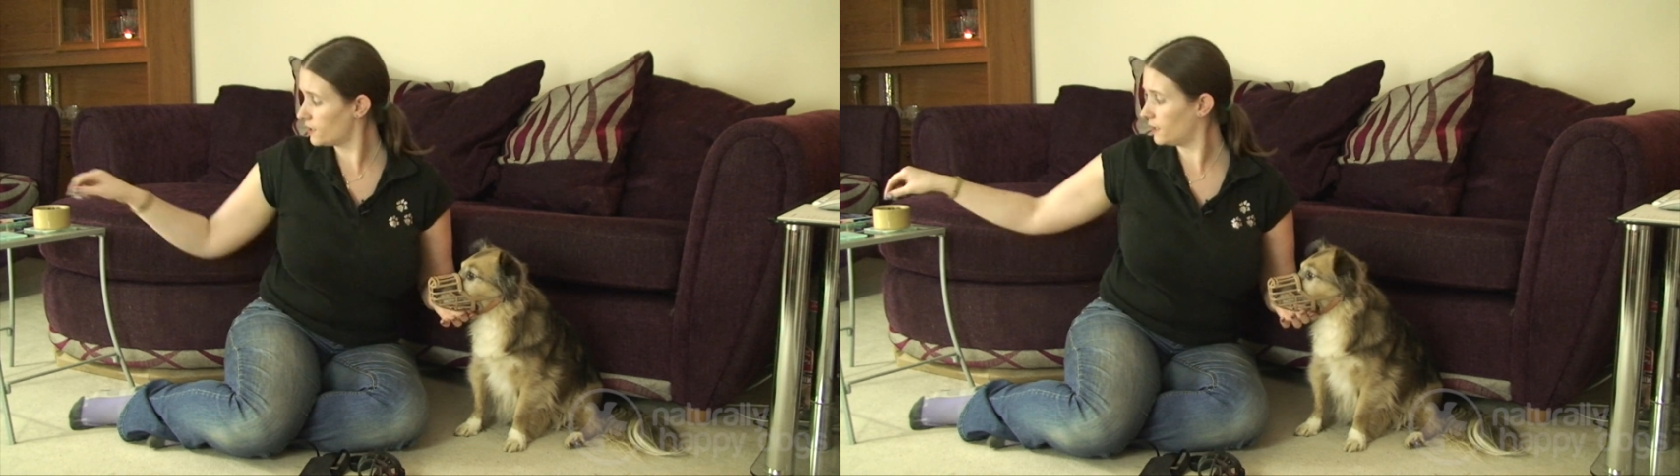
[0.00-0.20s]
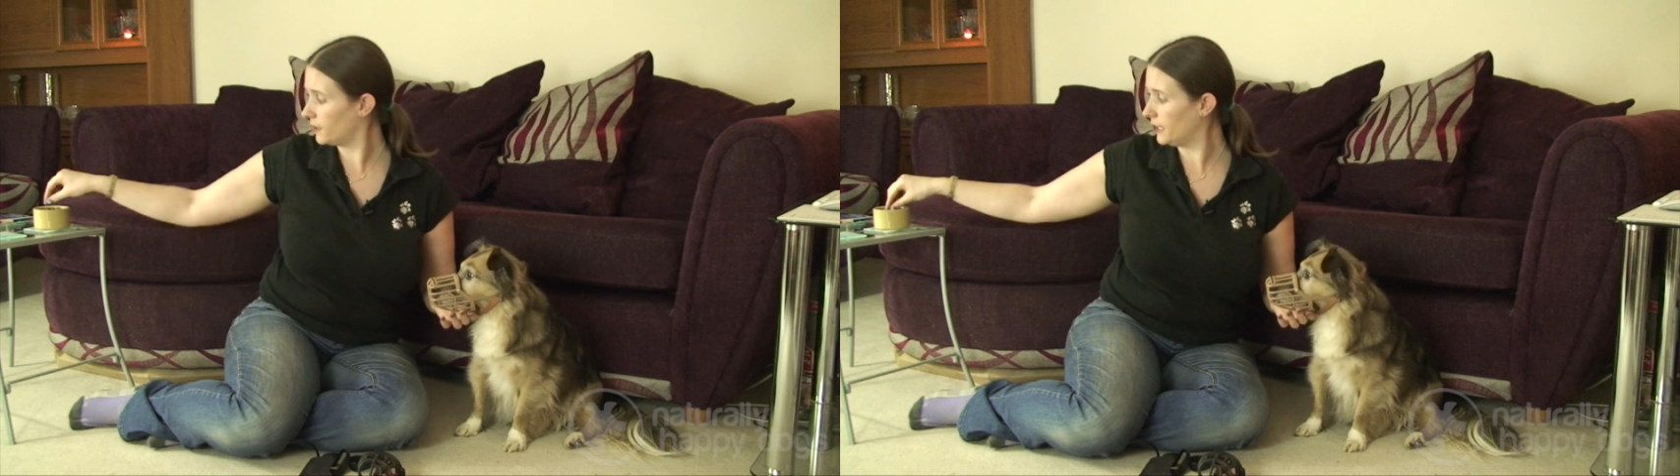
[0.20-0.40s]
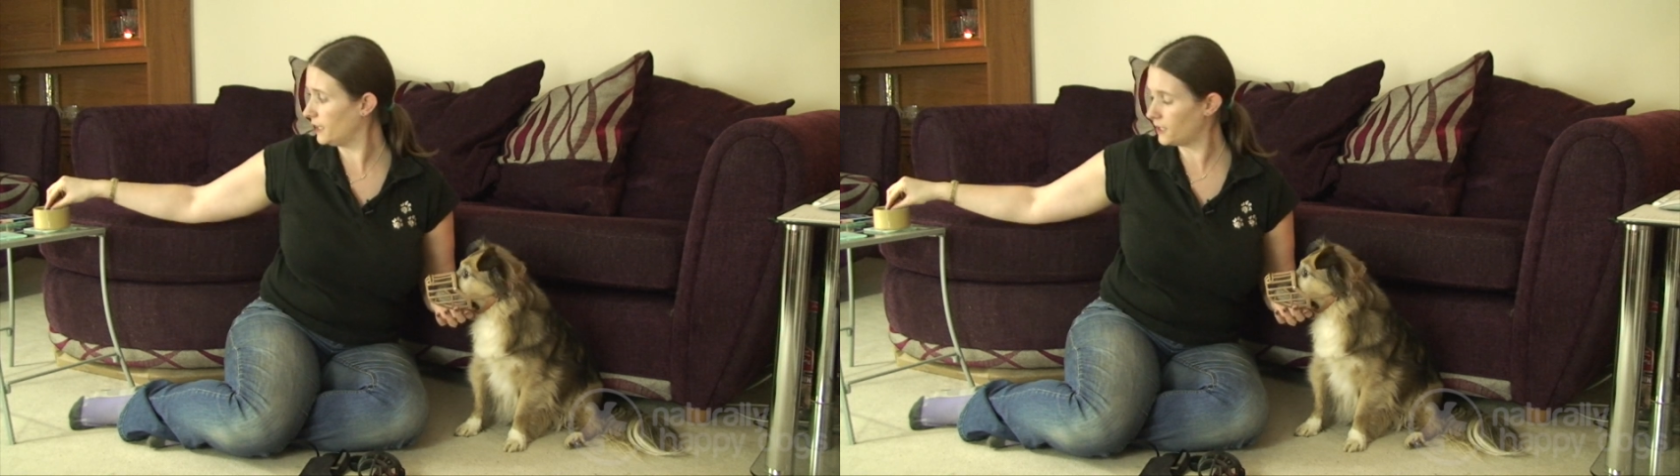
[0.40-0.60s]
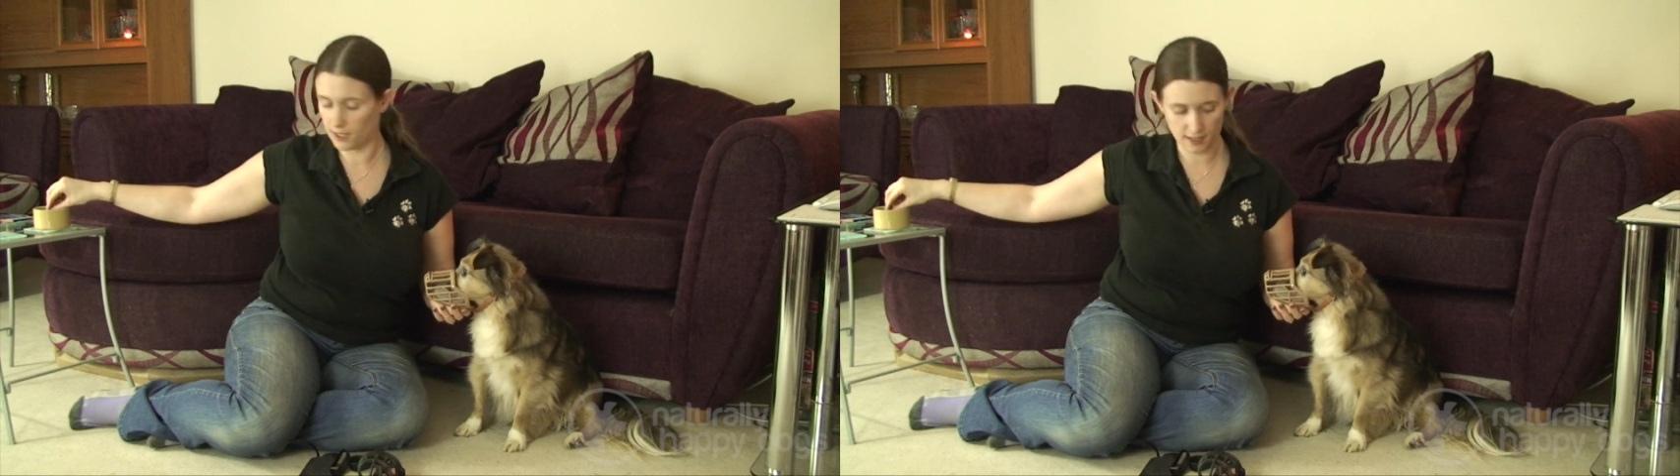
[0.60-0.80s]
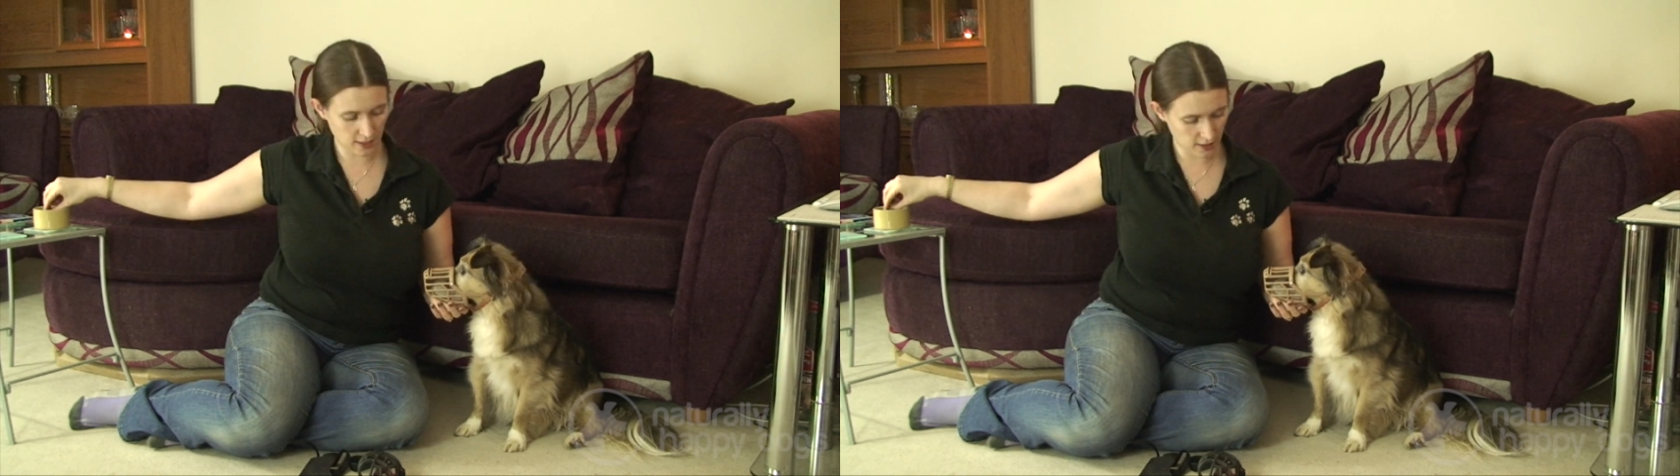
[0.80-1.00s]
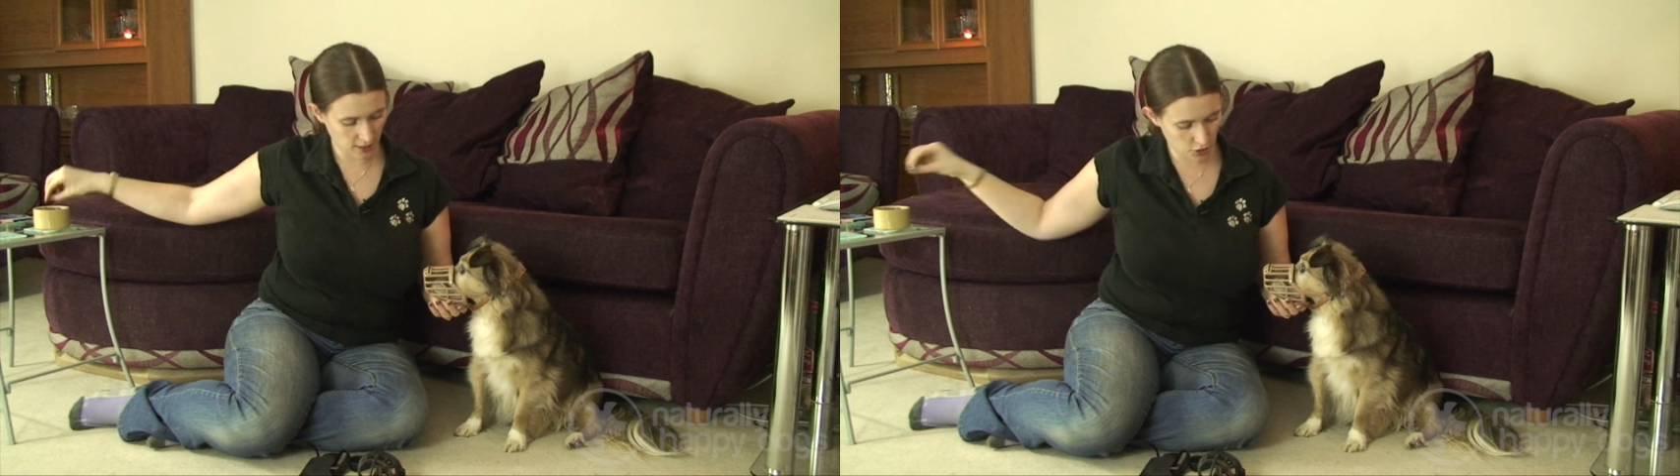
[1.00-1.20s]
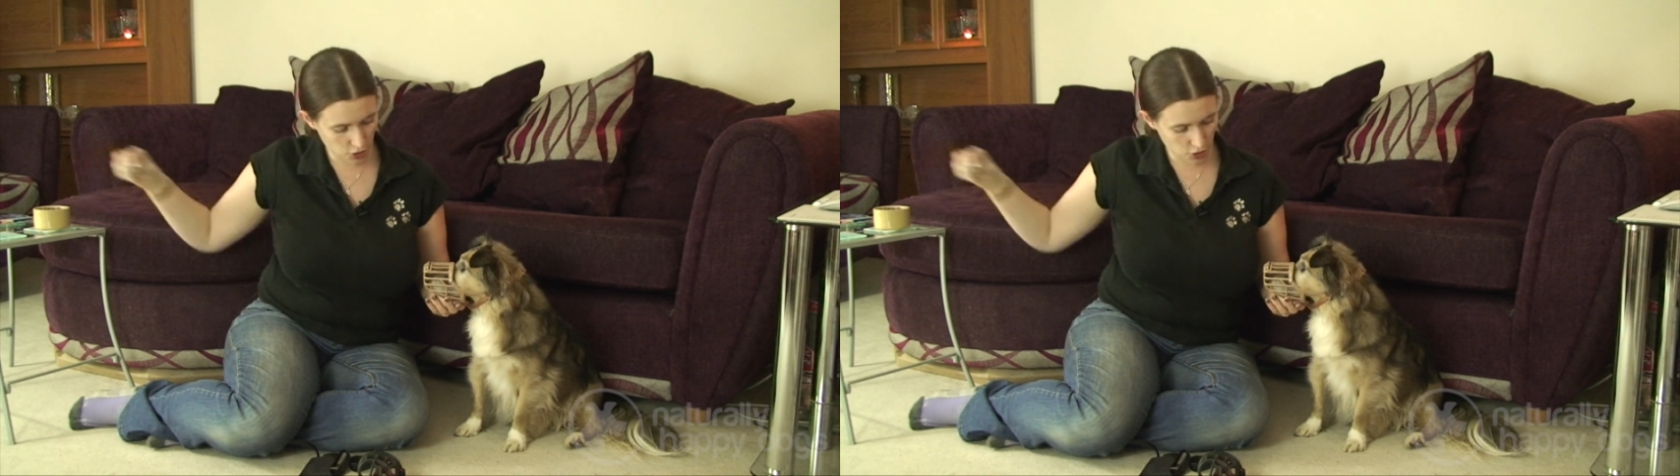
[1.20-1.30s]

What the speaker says: still eat a